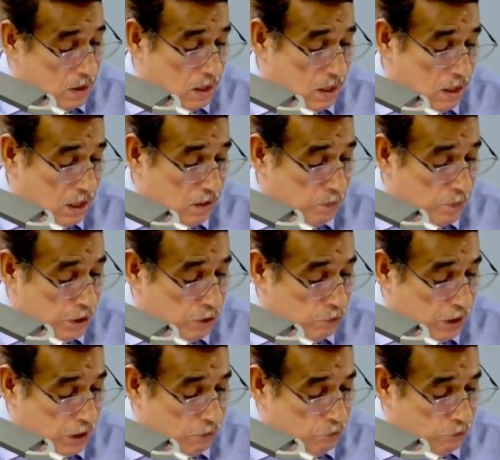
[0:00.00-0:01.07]
in
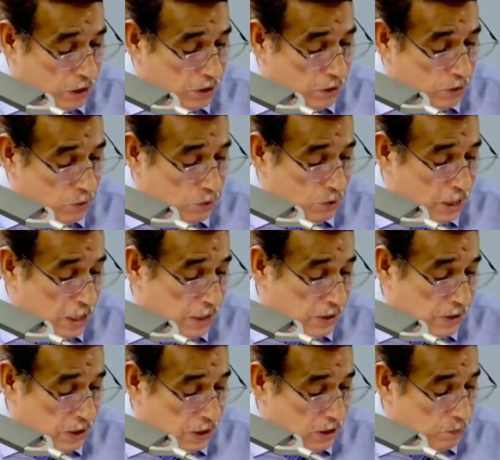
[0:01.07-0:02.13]
between 1 to
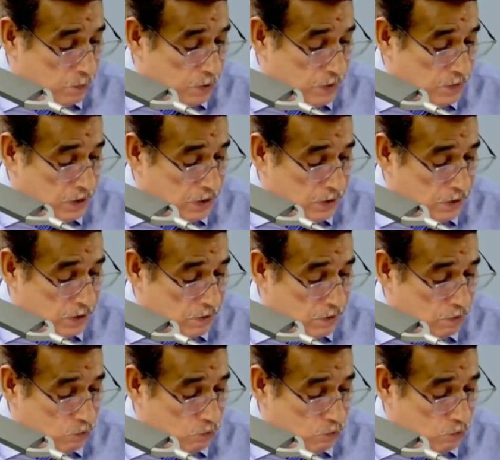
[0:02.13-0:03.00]
19%.